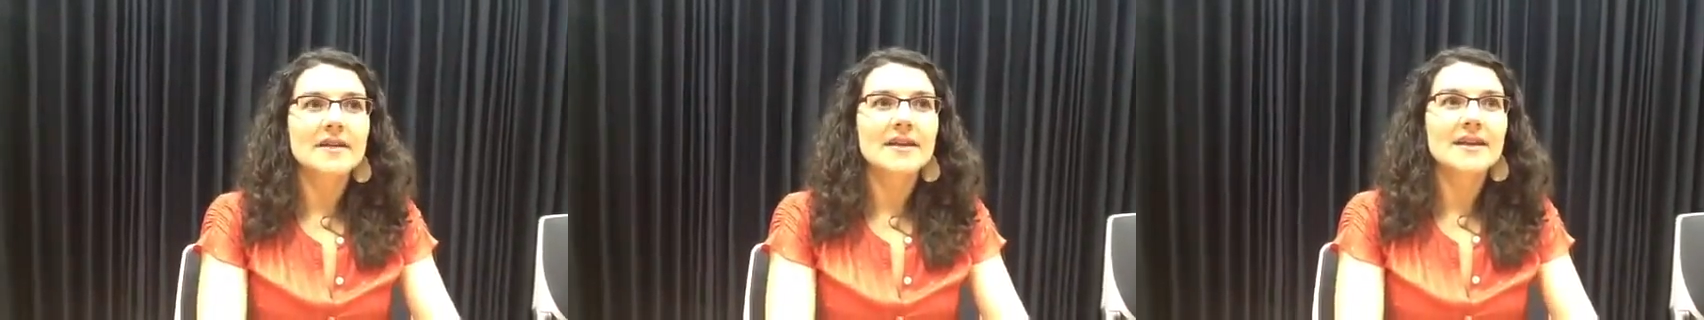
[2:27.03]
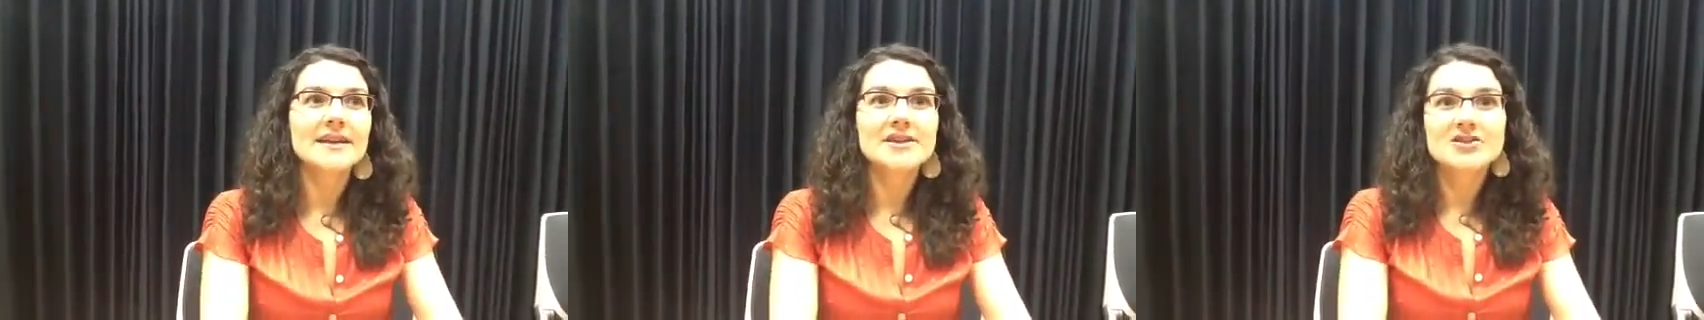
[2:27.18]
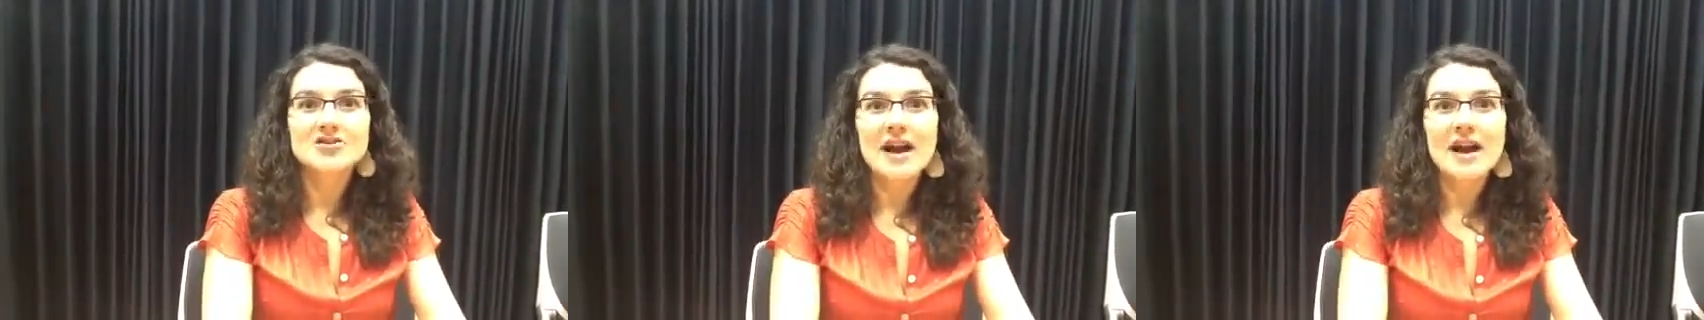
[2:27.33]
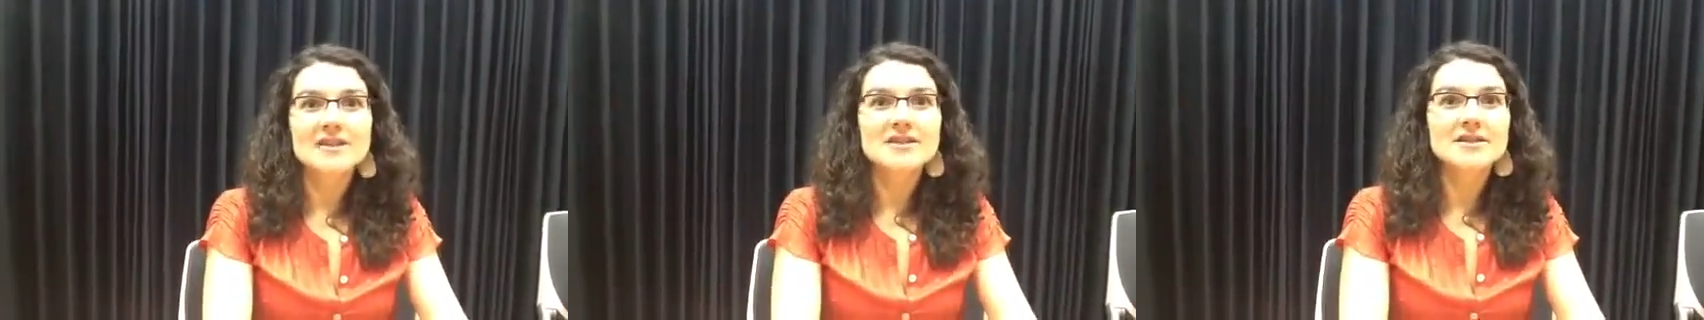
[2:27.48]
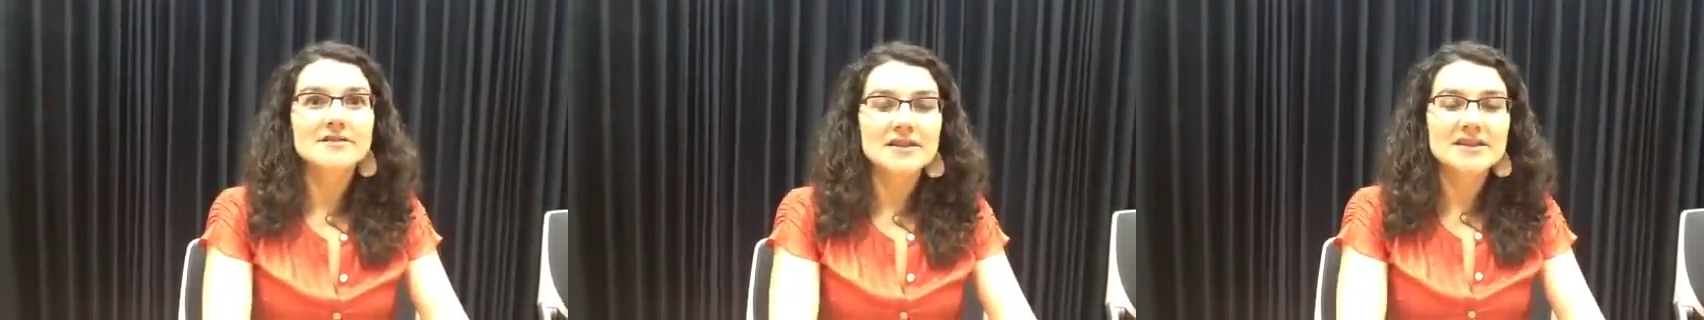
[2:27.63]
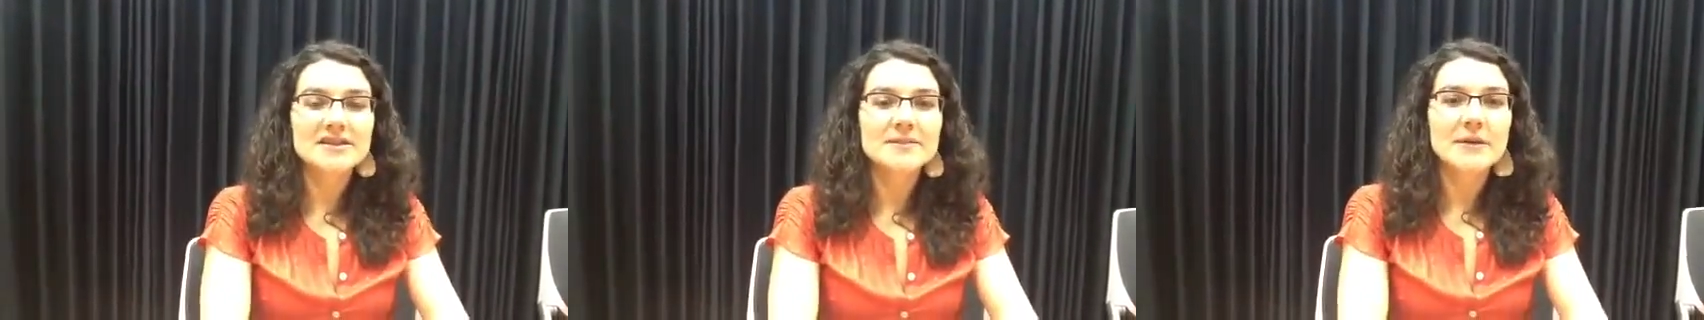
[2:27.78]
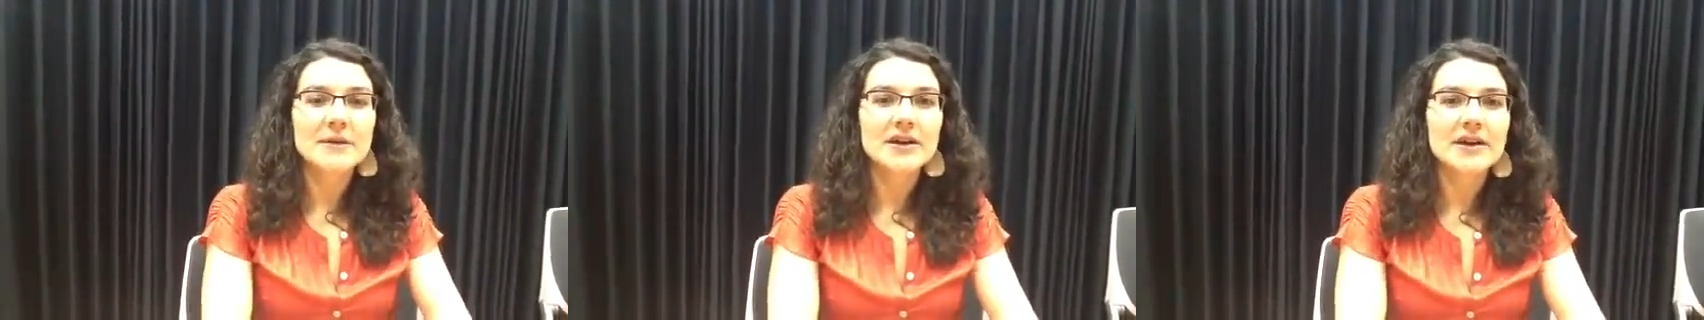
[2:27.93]
interactive
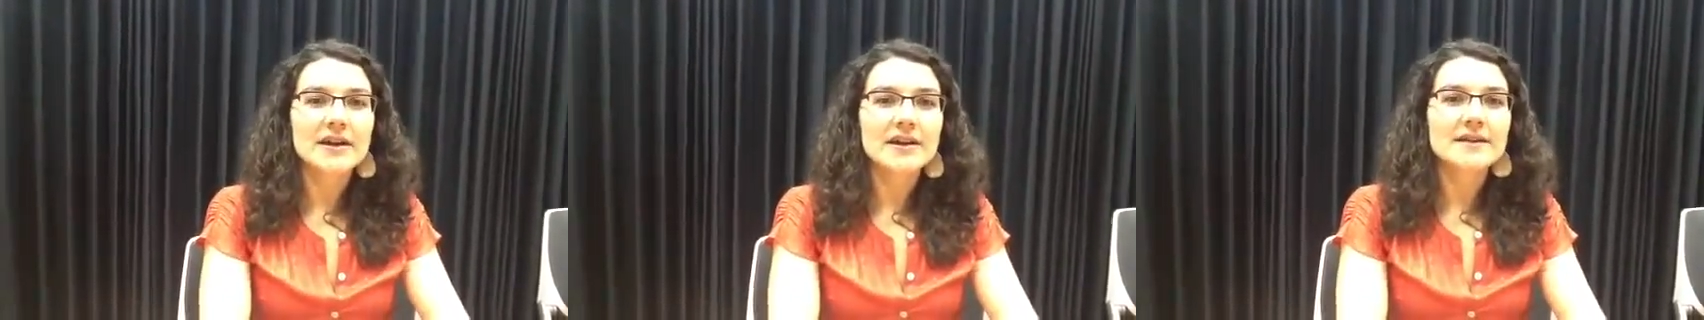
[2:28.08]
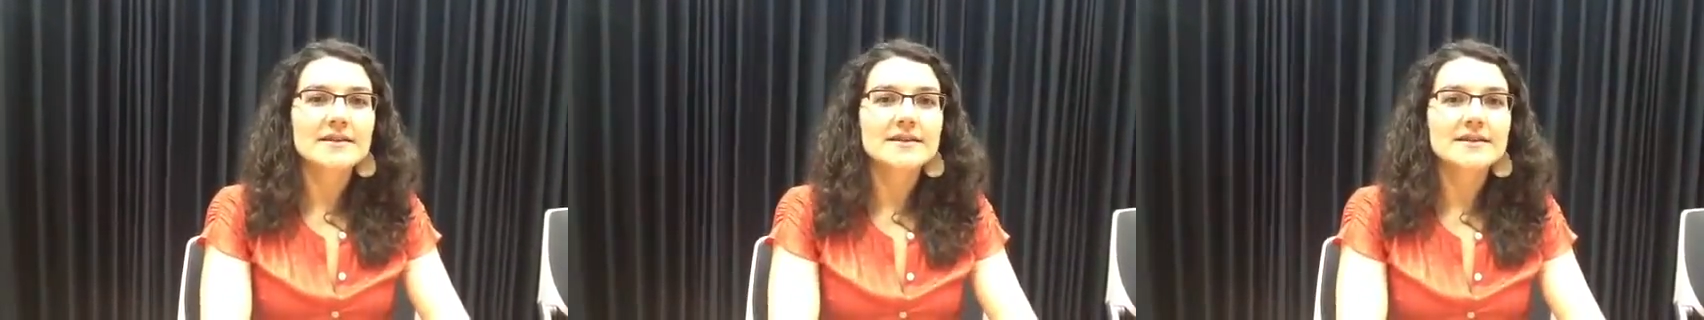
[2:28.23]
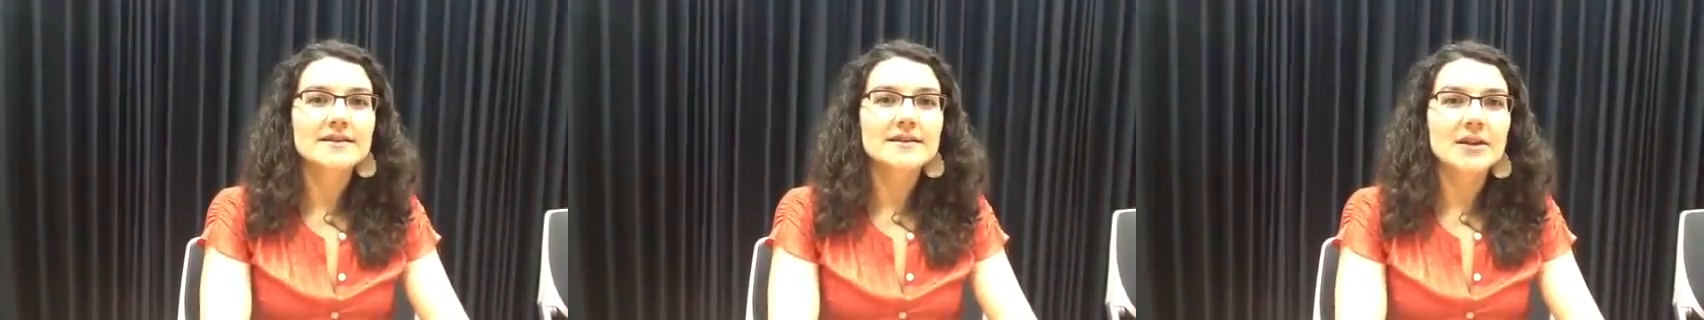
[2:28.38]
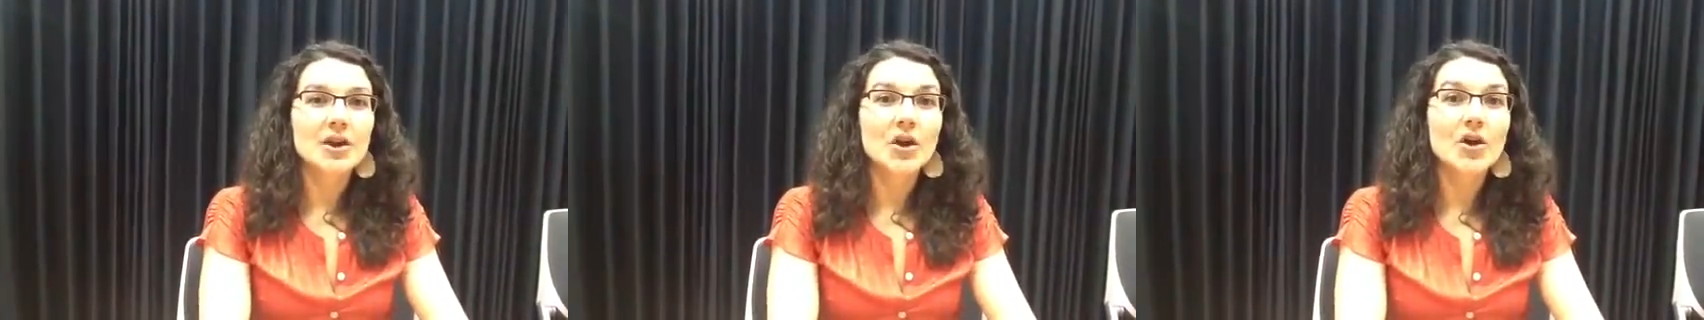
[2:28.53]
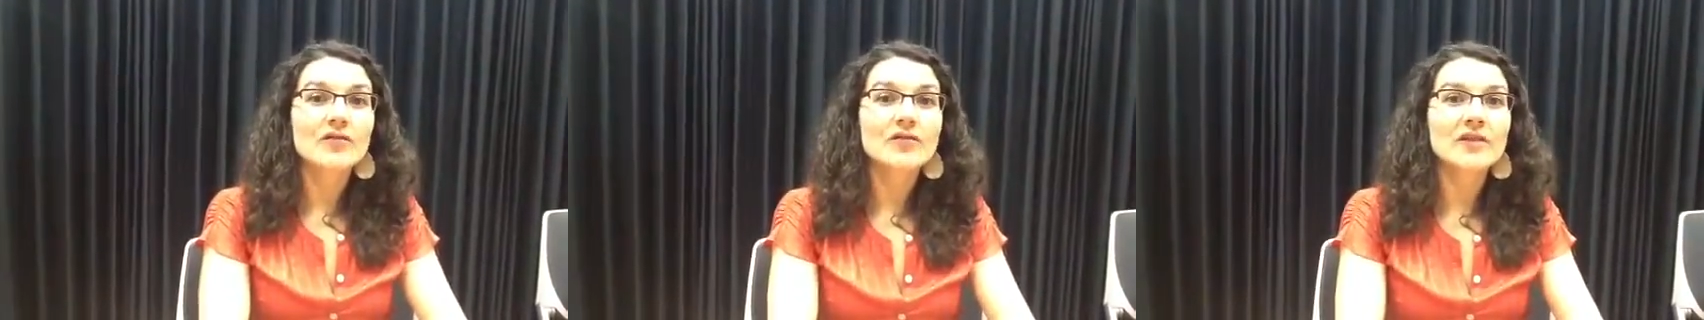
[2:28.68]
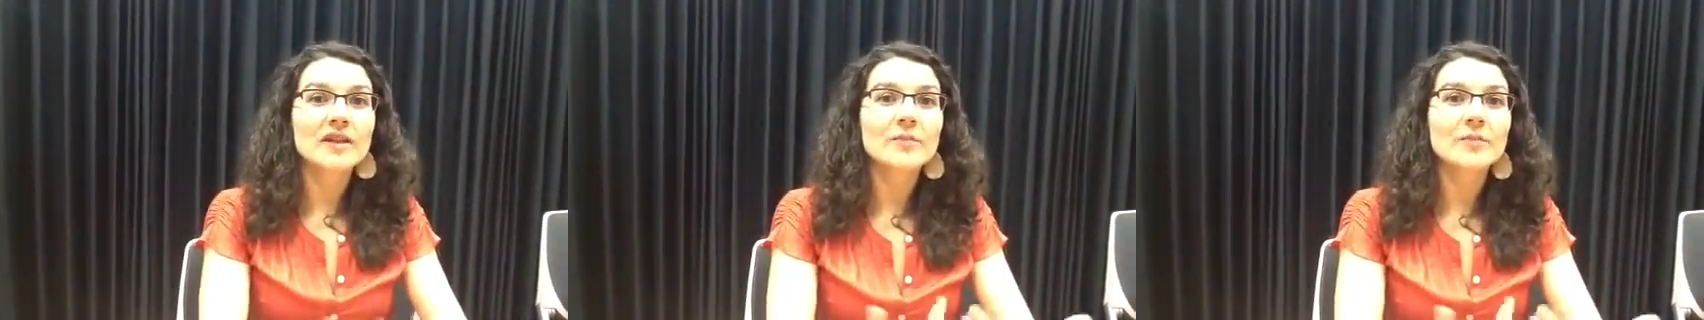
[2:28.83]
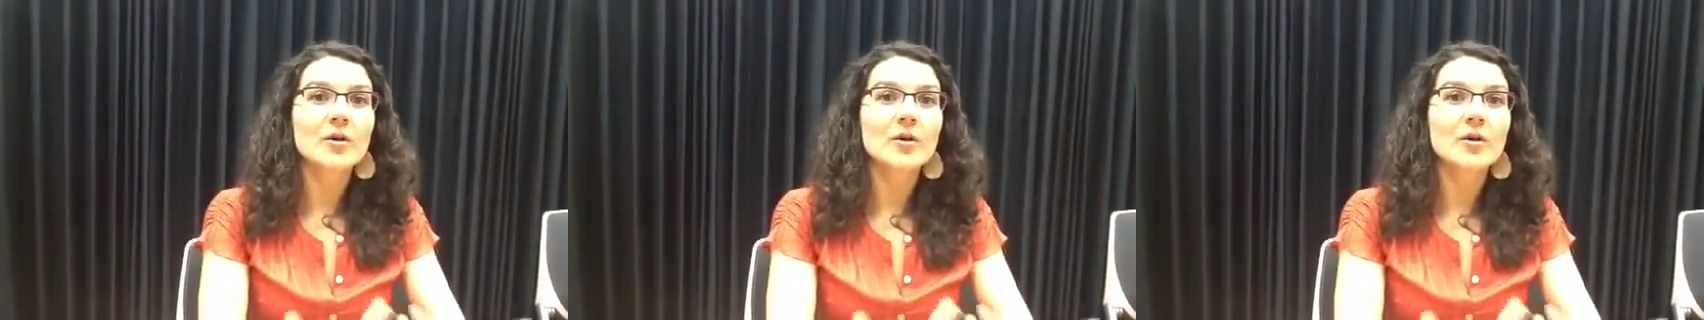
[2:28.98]
experience that hopefully